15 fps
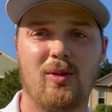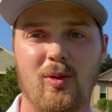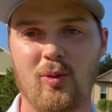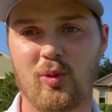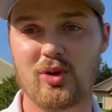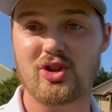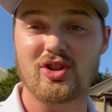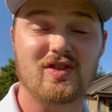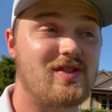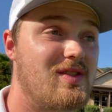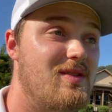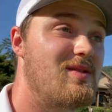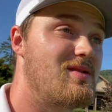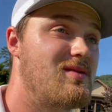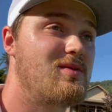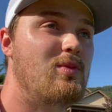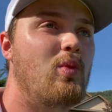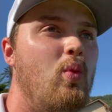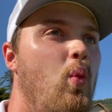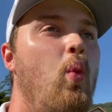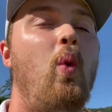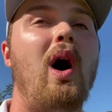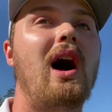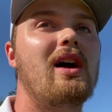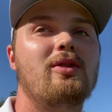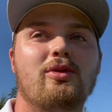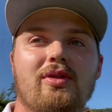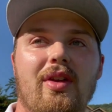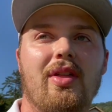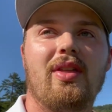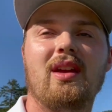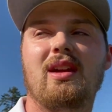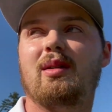which is wild to think